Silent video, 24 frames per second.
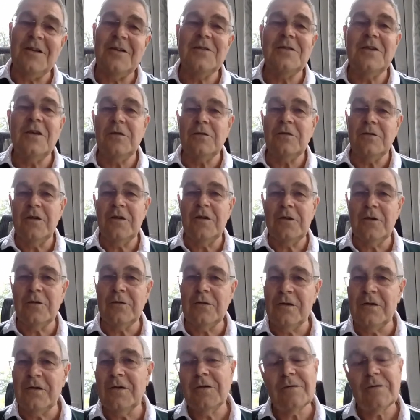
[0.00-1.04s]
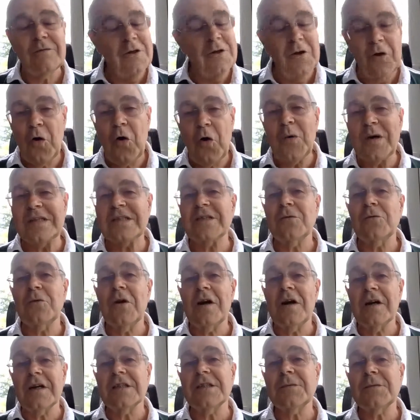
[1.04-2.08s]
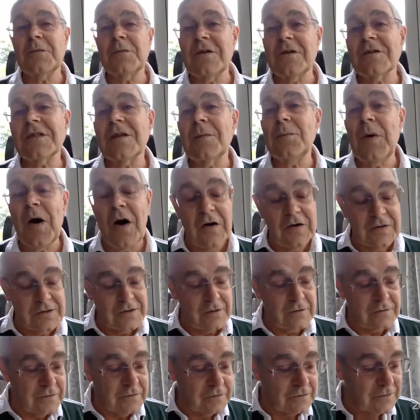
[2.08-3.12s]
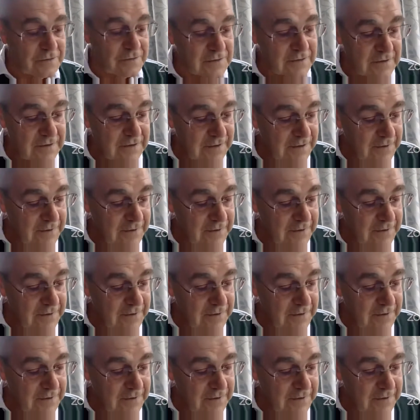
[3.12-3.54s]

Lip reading: they'll always arise because they're part of us.